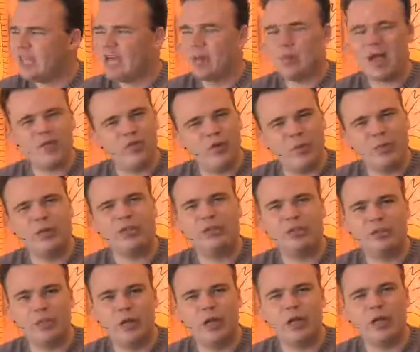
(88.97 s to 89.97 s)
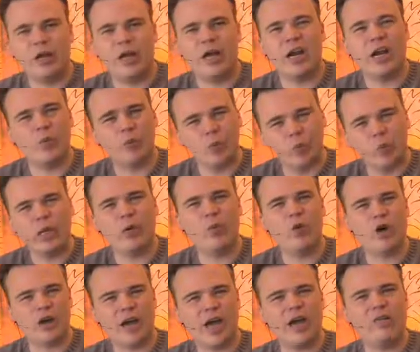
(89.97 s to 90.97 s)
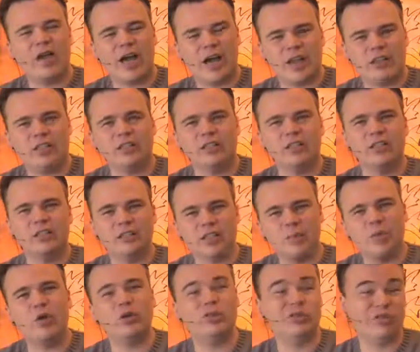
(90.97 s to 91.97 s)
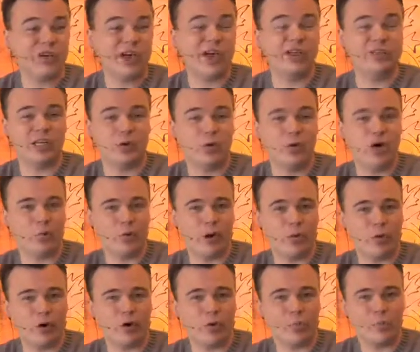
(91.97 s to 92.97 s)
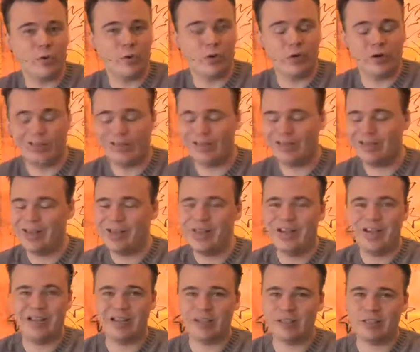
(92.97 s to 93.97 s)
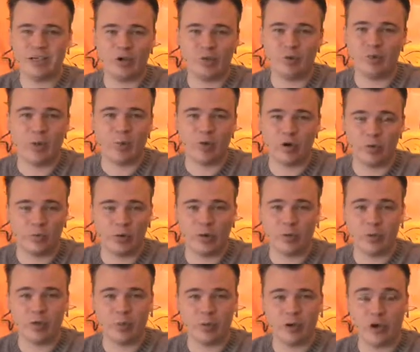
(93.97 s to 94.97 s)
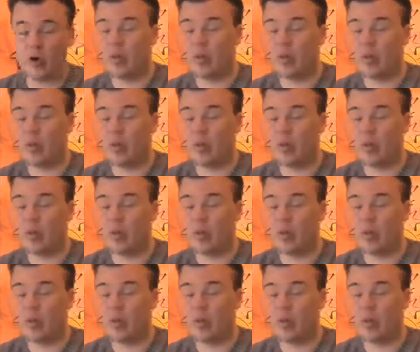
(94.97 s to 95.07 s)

I'm having a business meeting, and I really want to have access to some of those files that were on my work computer that I just didn't remember to bring with me.